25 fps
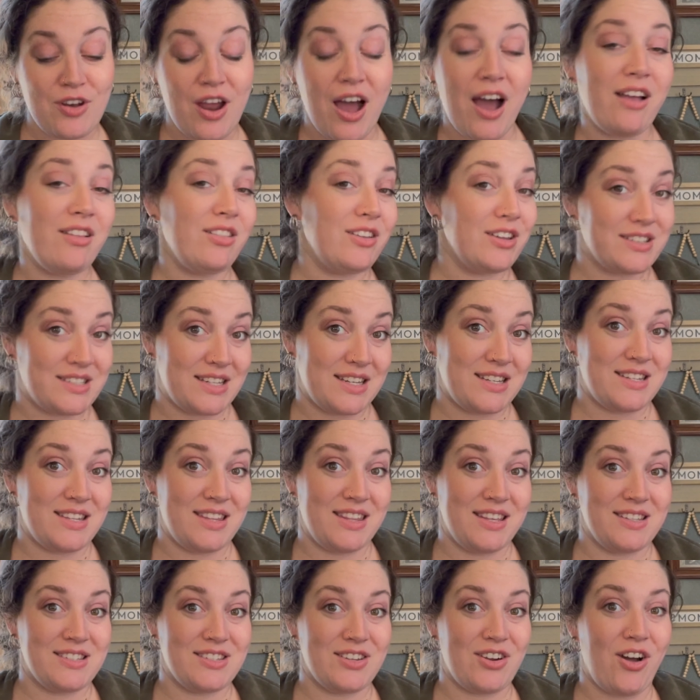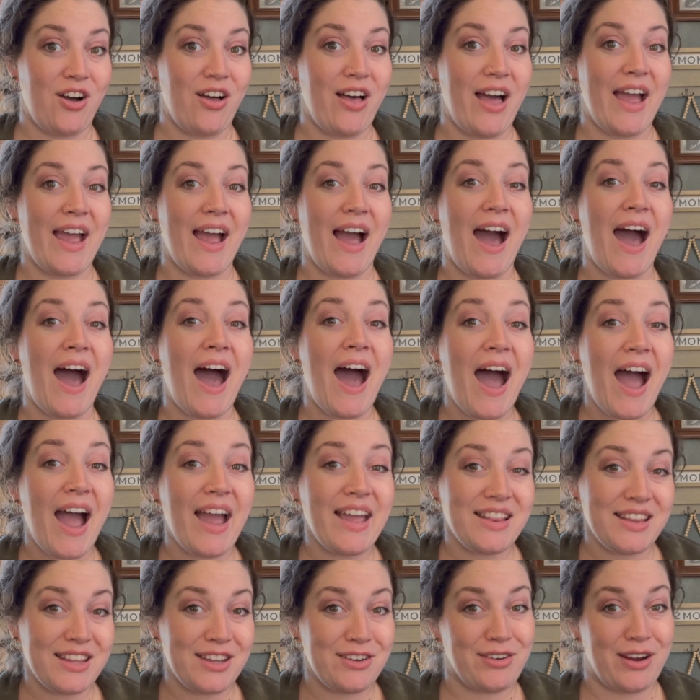not looked into these at all, I
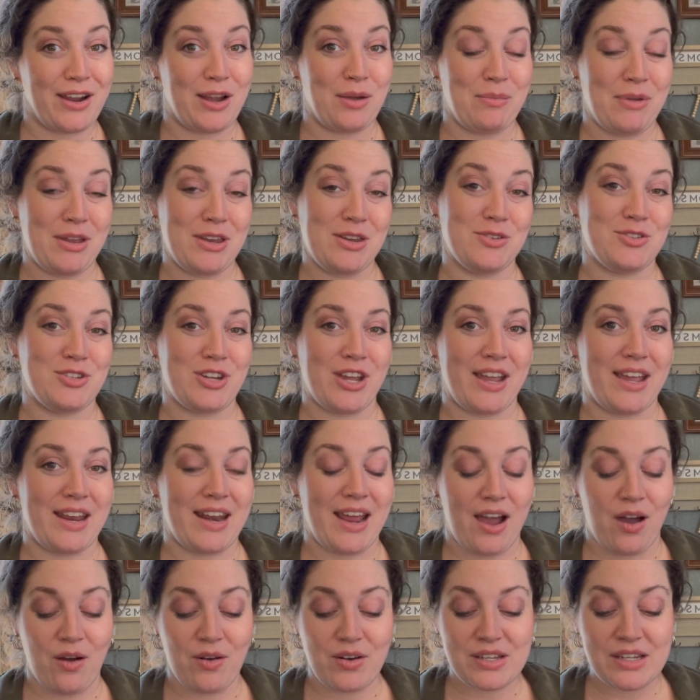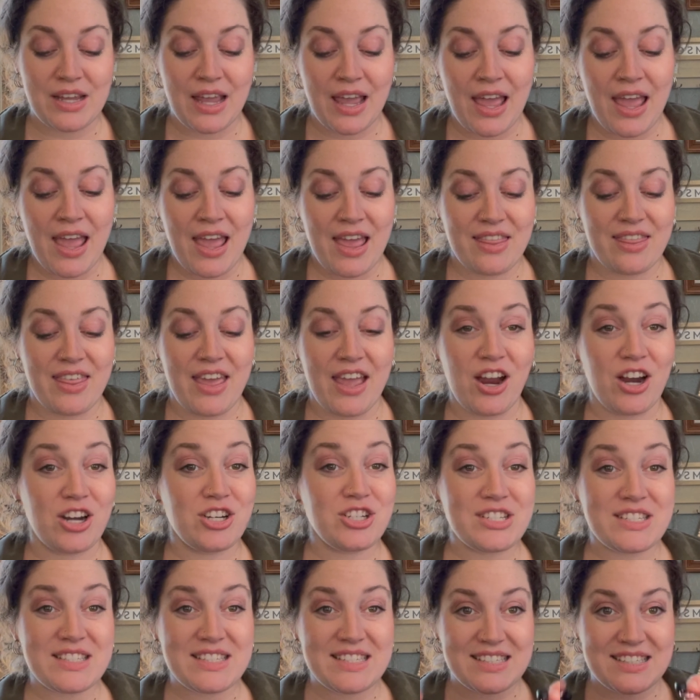highly recommend you check it out. They are
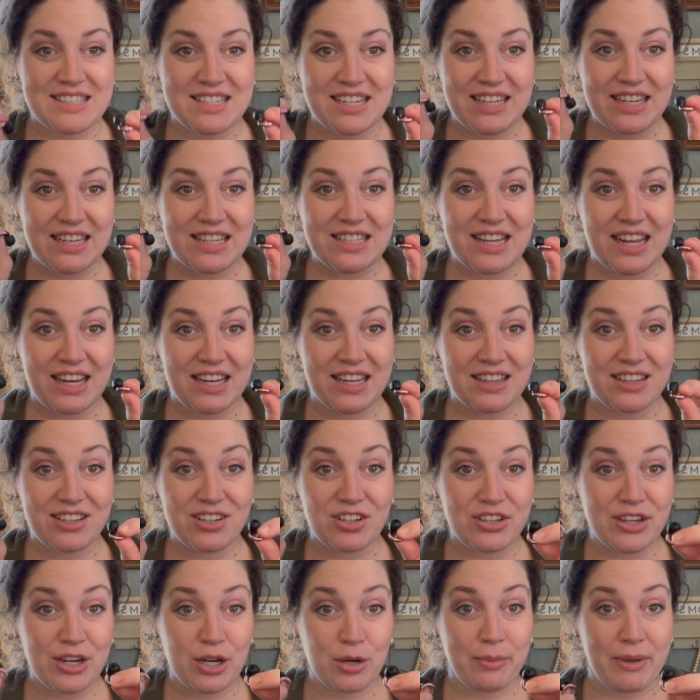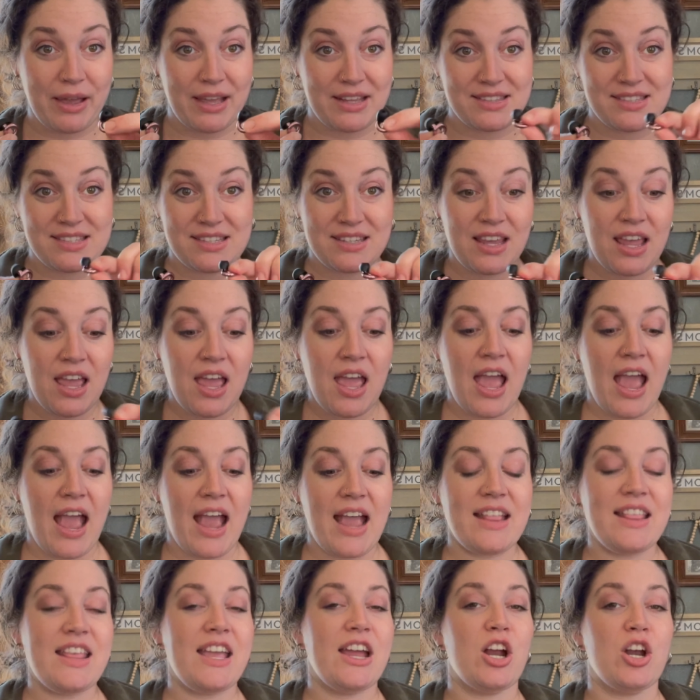just teeny tiny little earbuds,
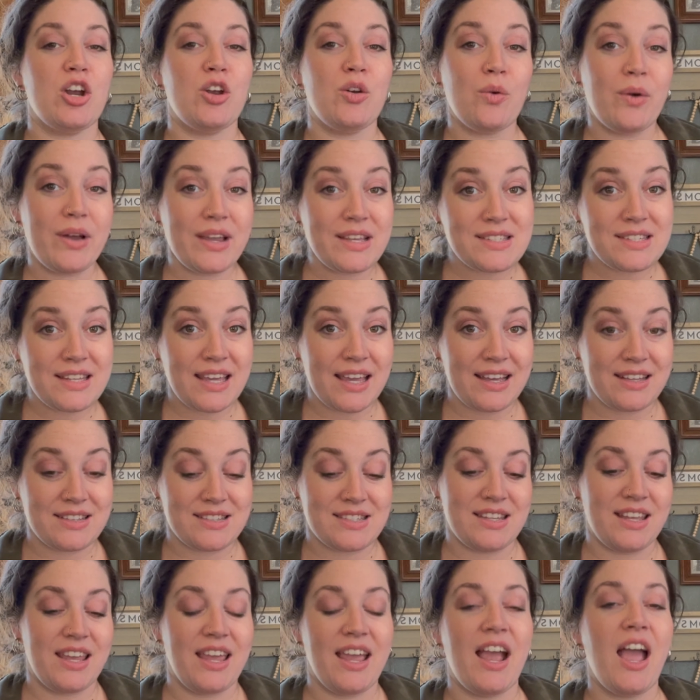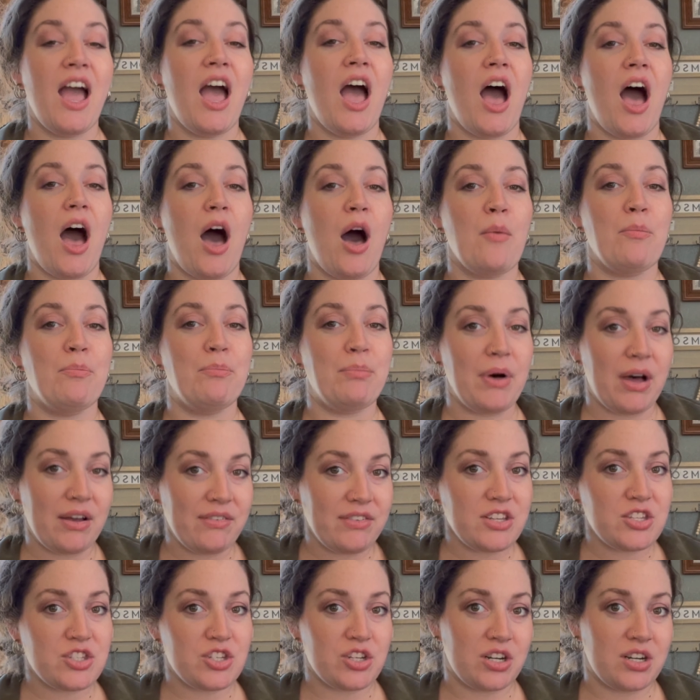and they are noise canceling
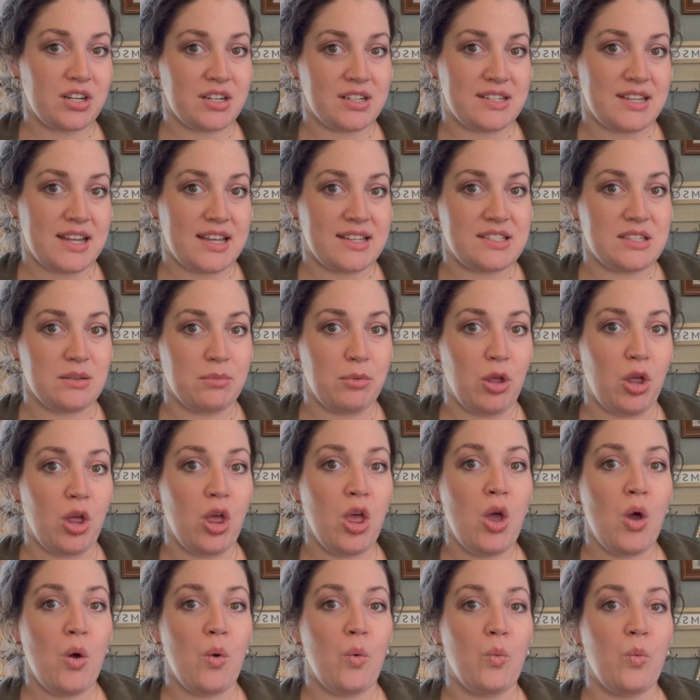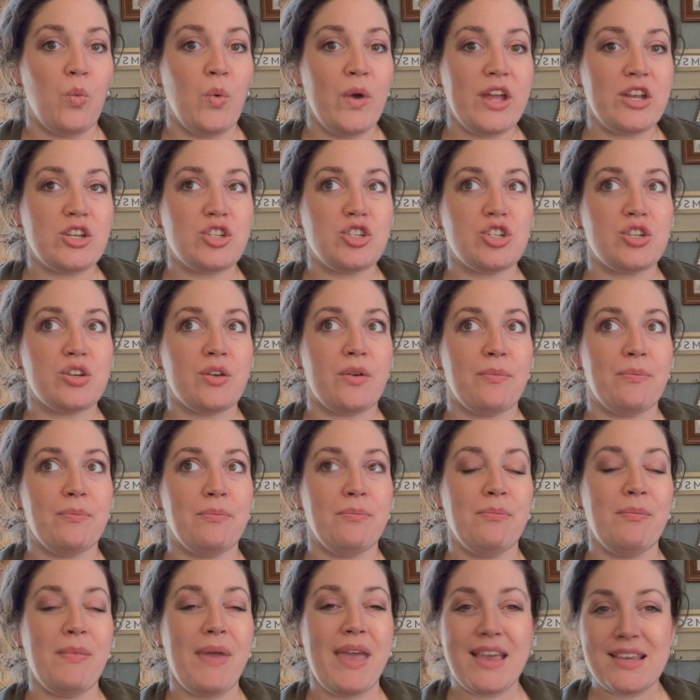above a certain decibel, which
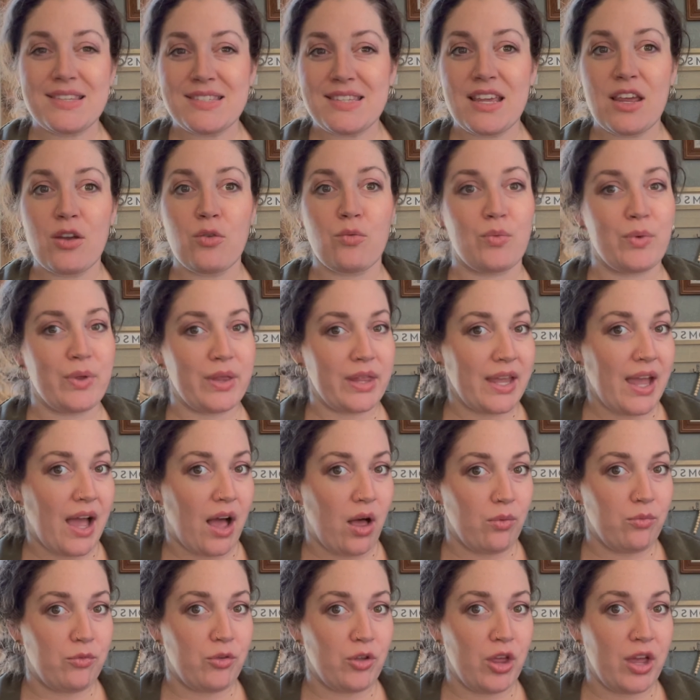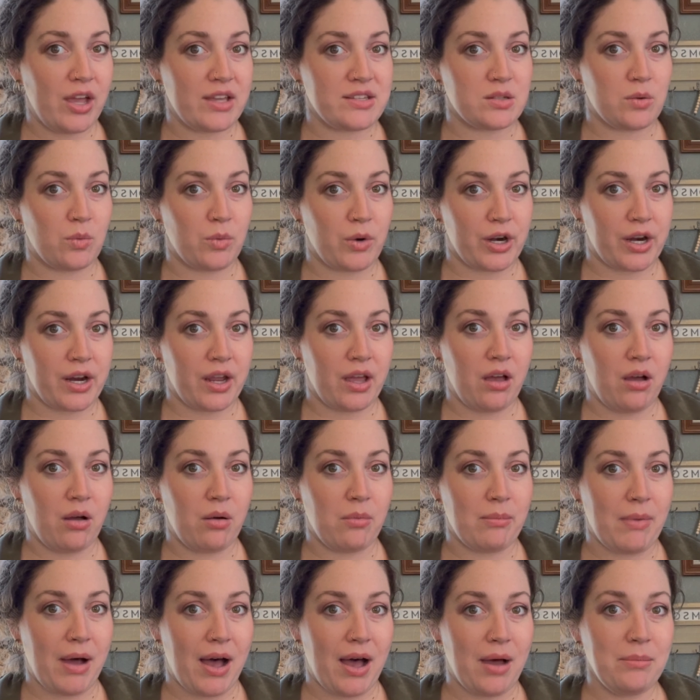makes it really helpful as a work at
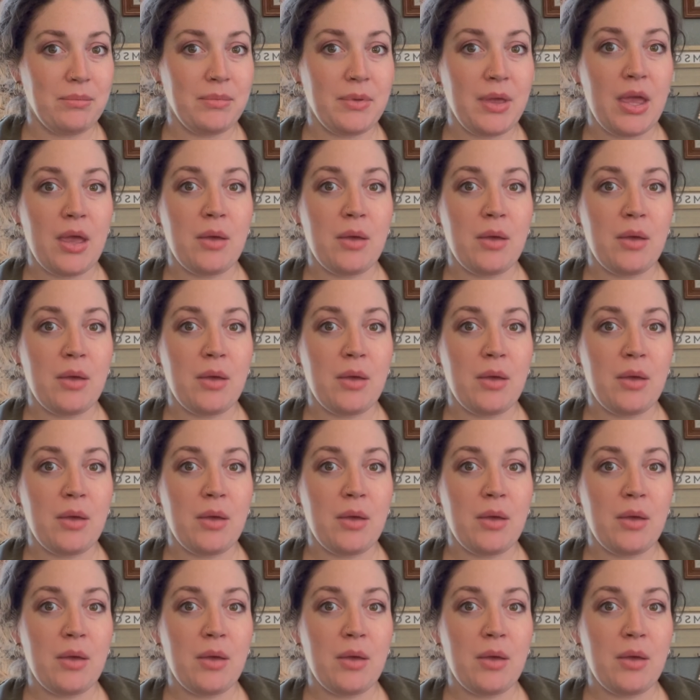home mom